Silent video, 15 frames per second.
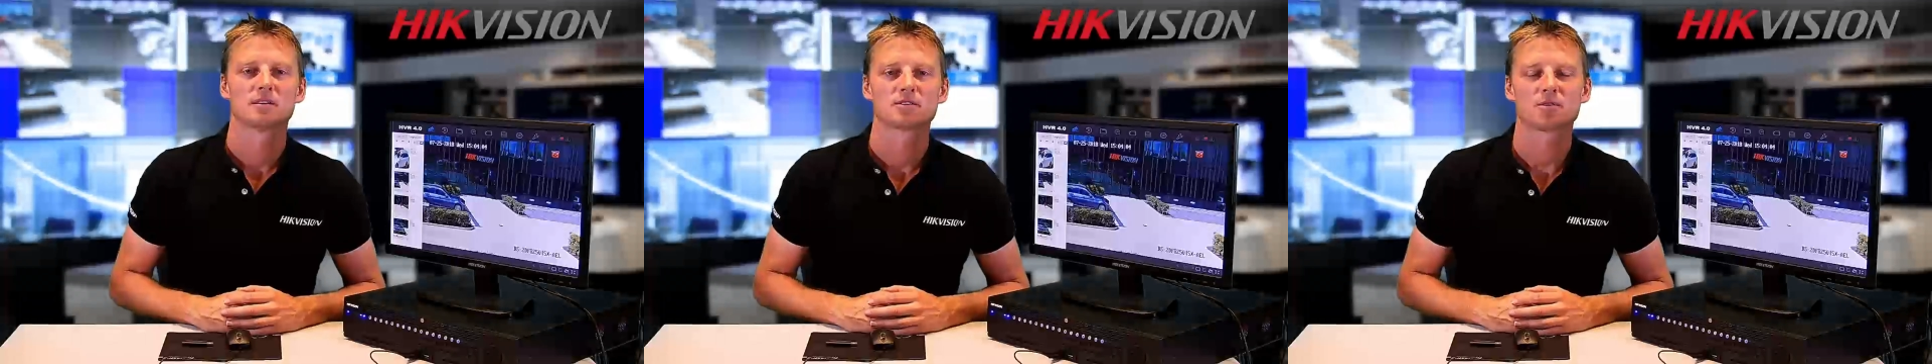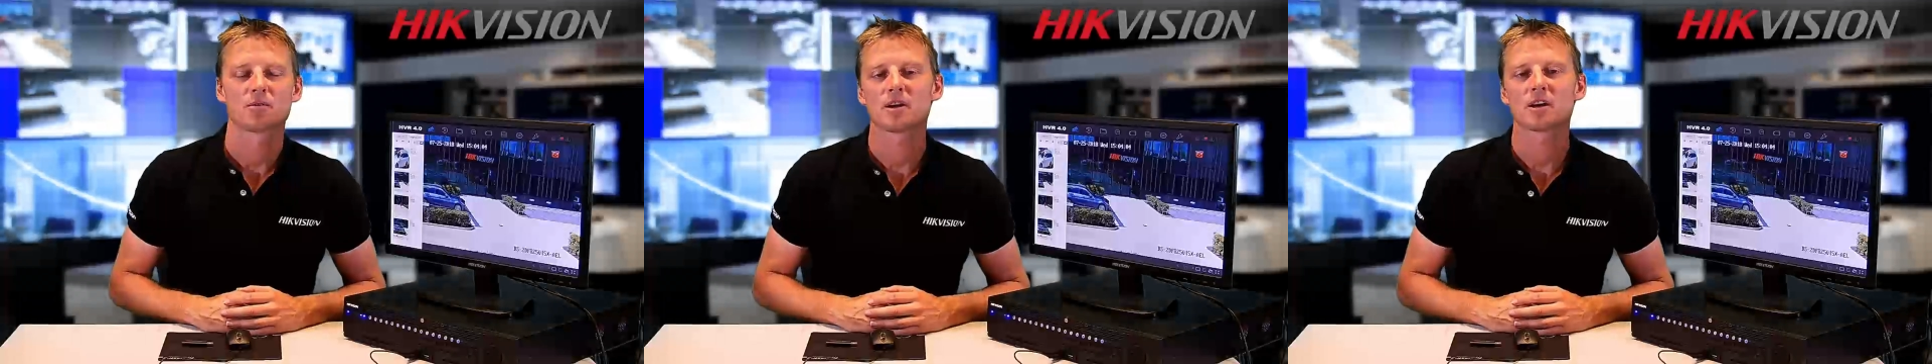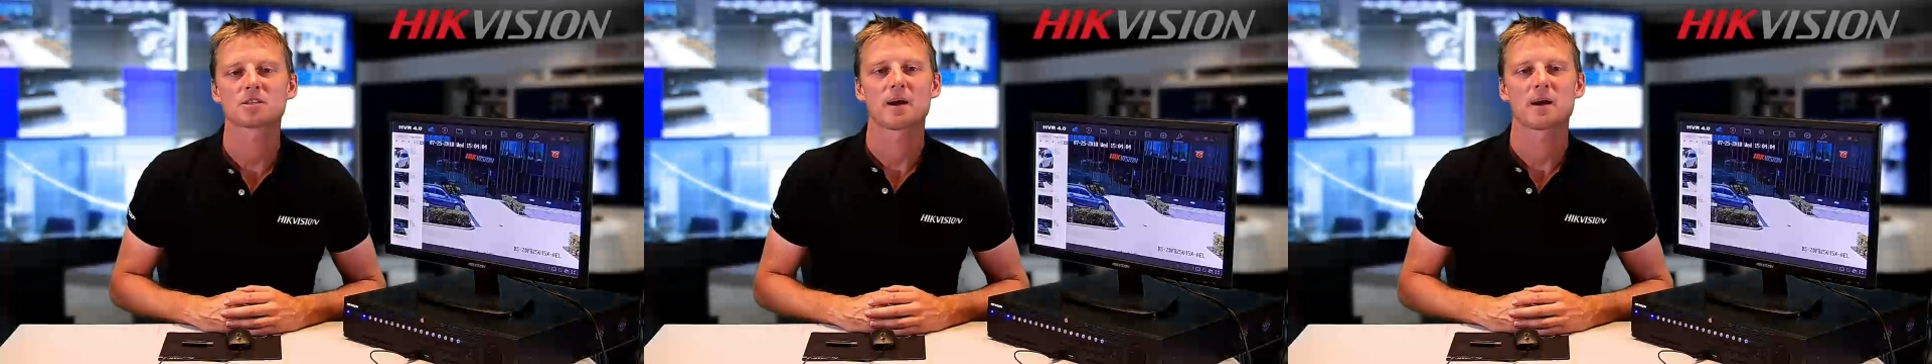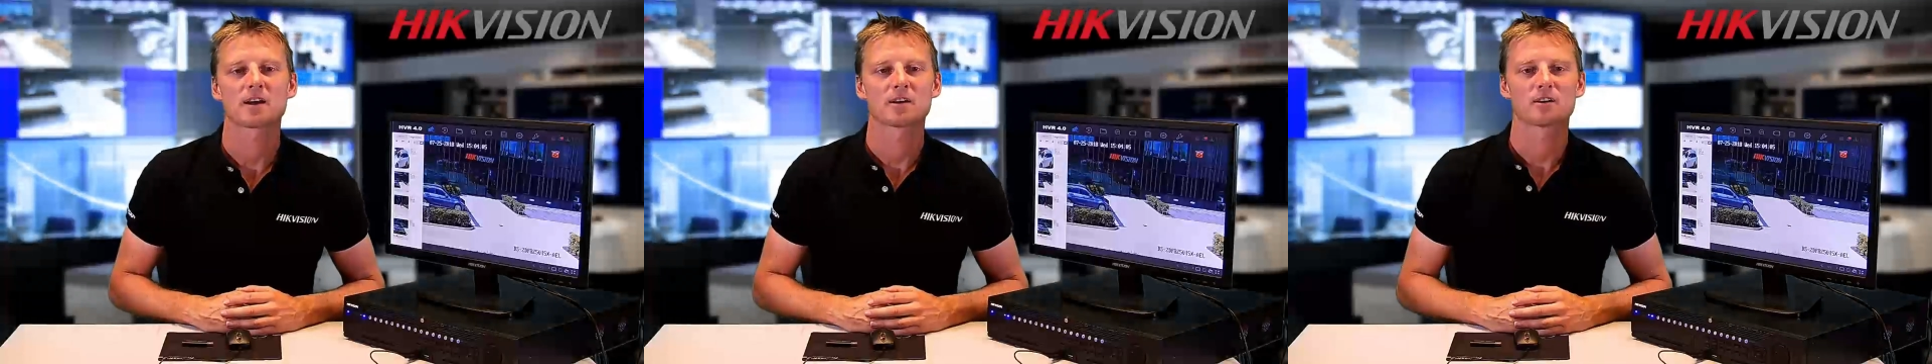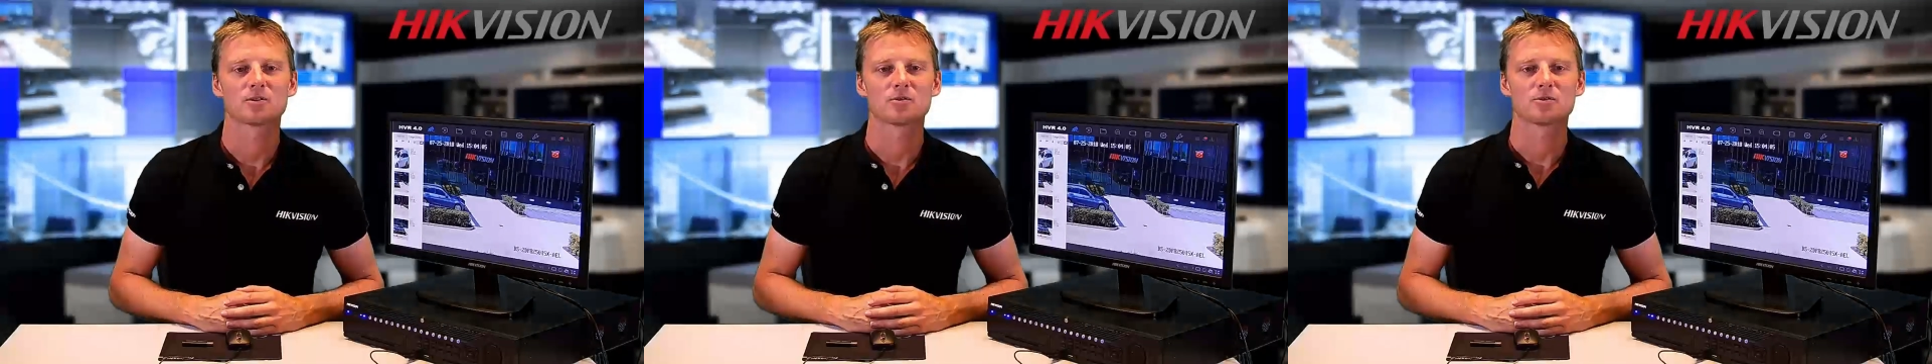So here's
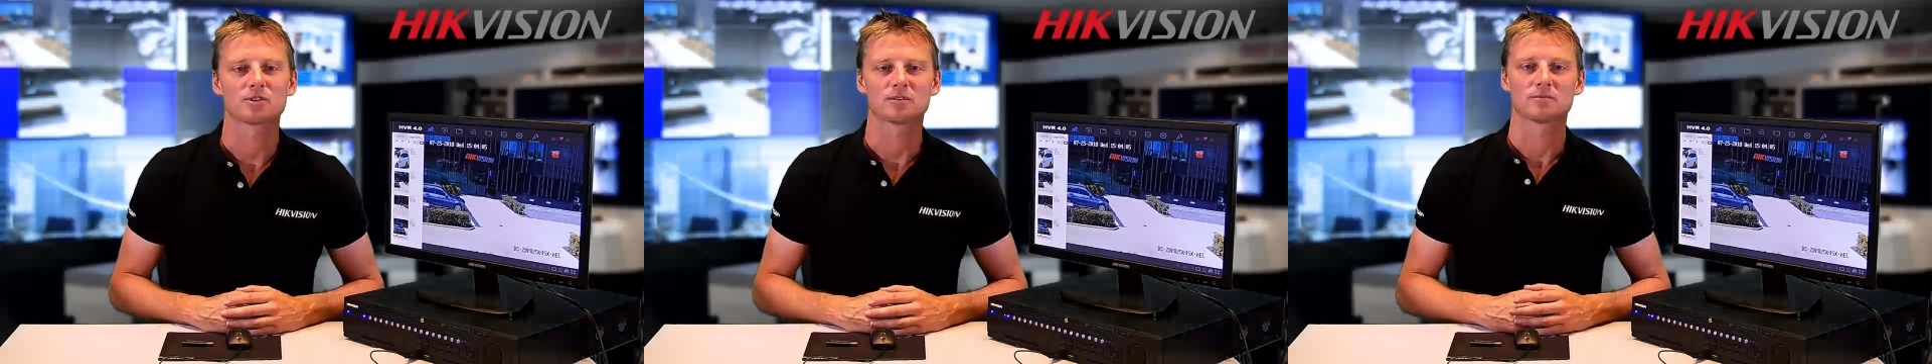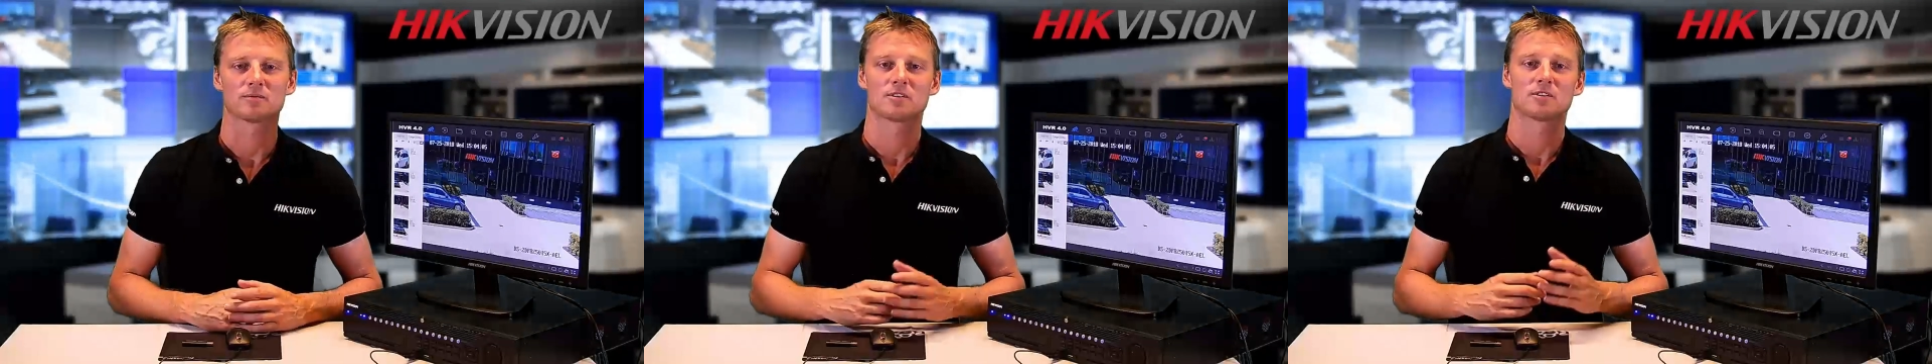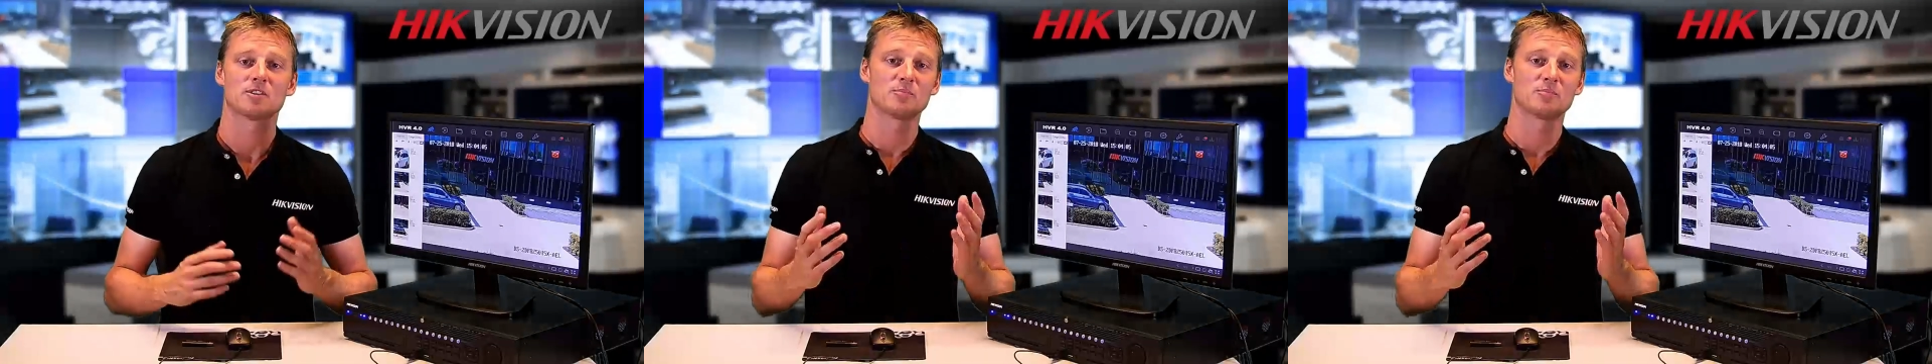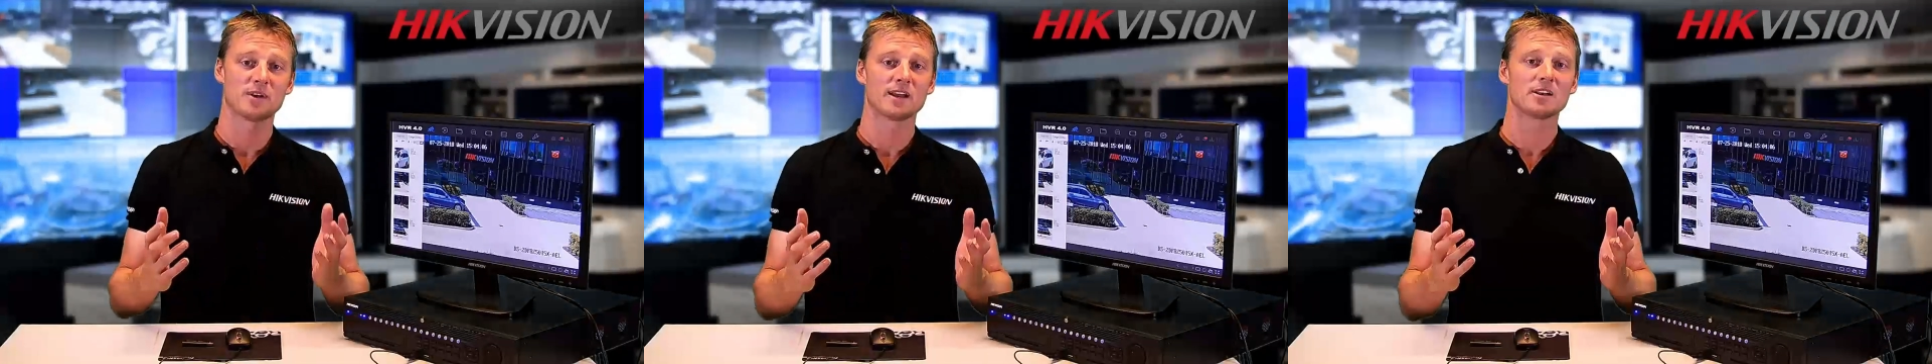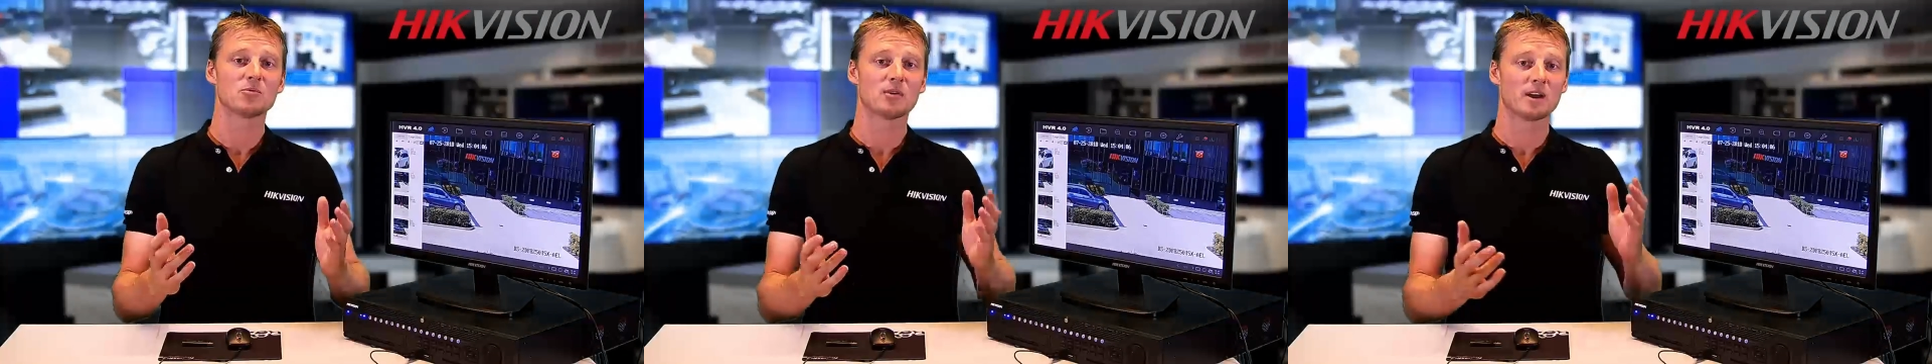my conclusion. The
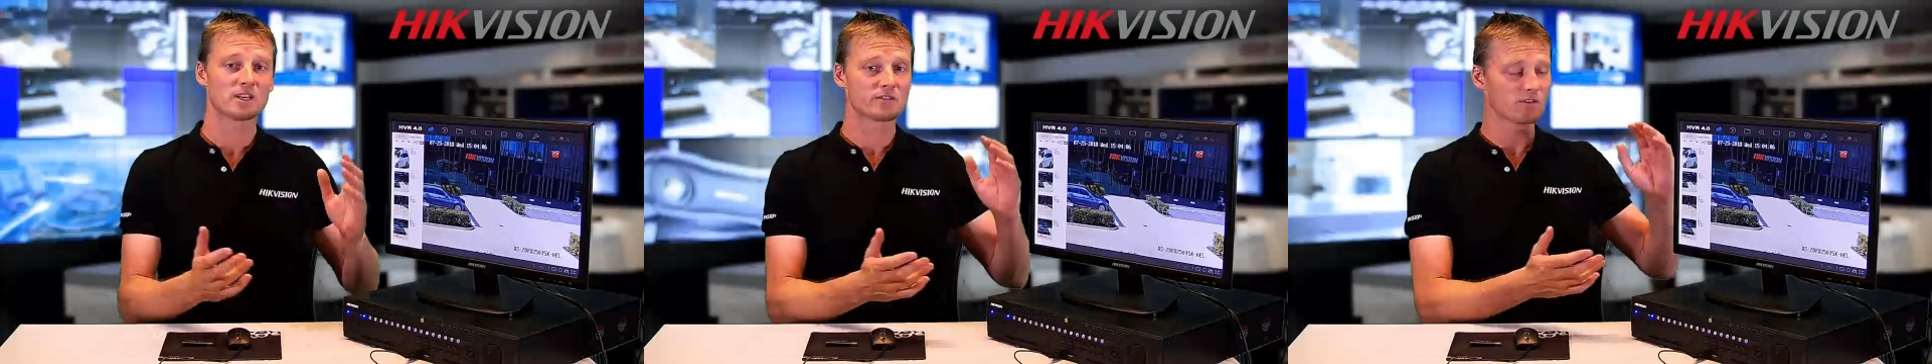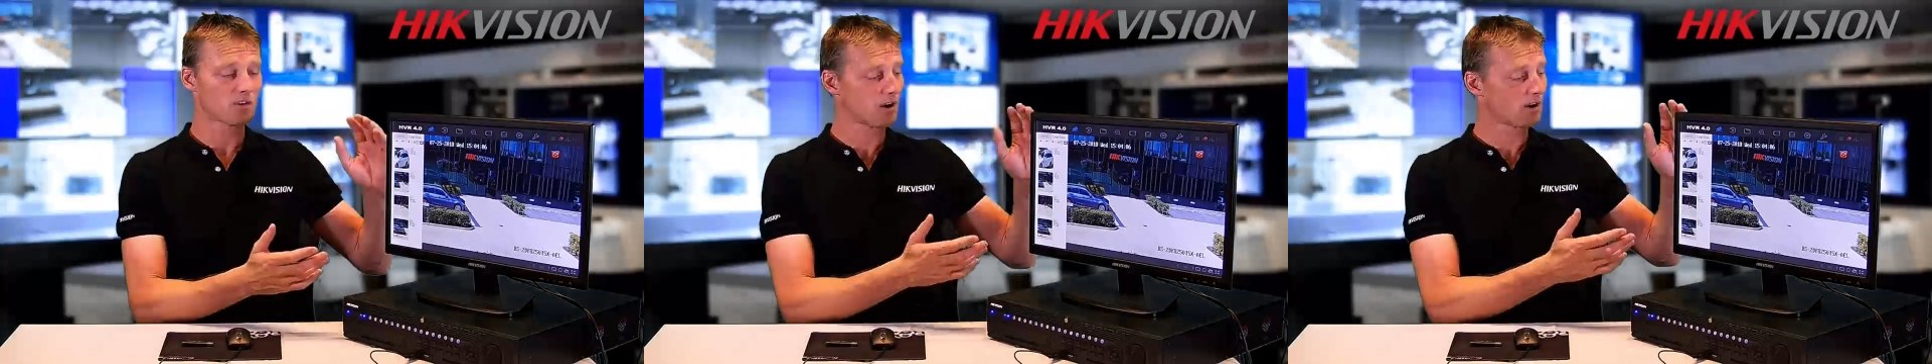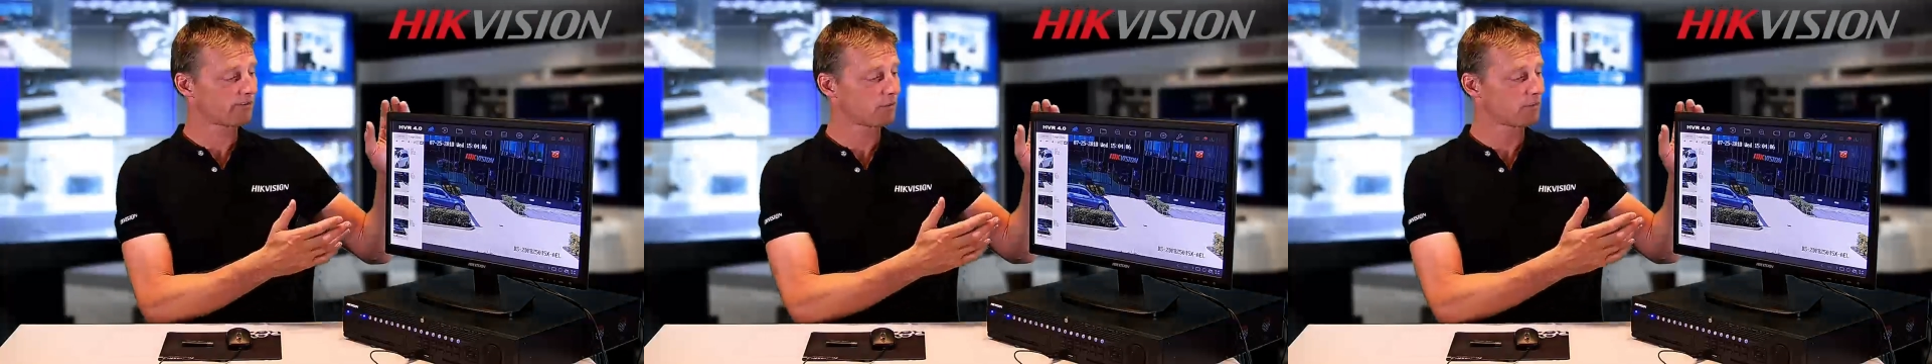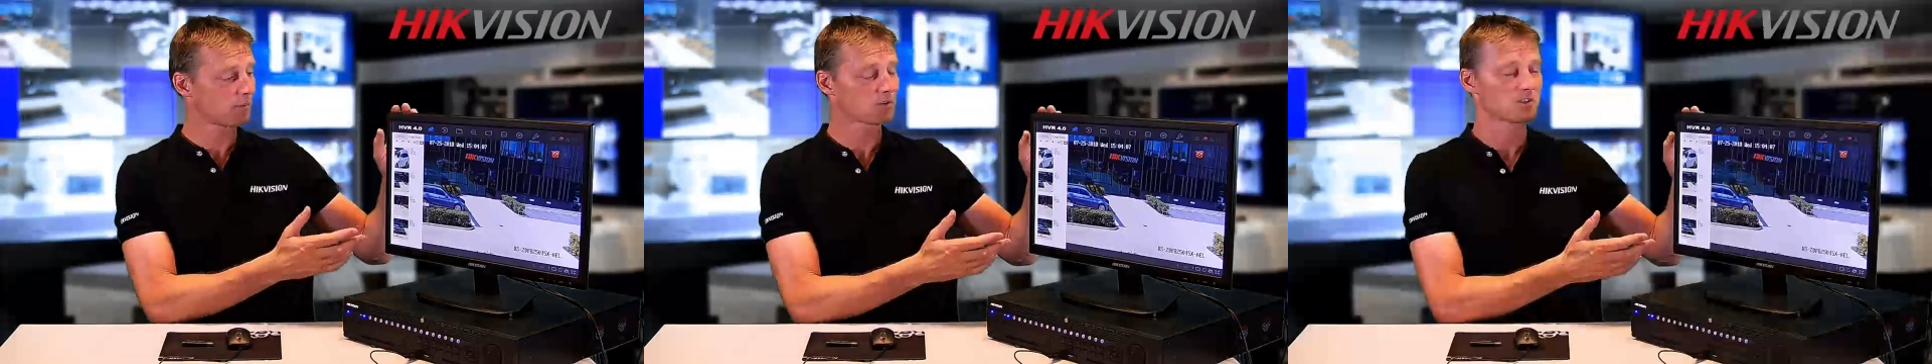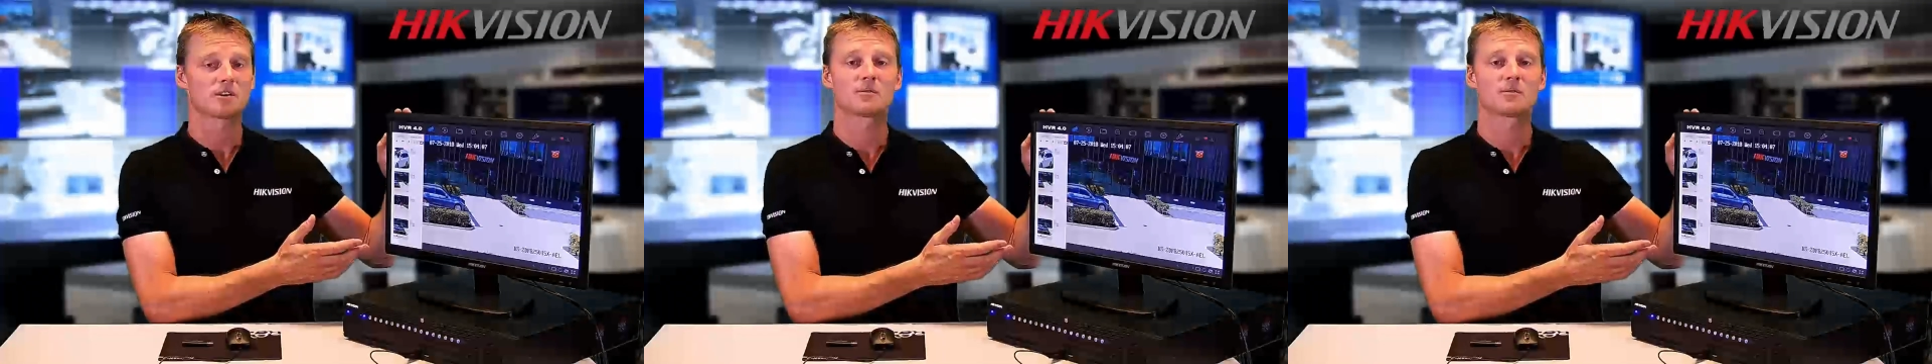brand new H V R four point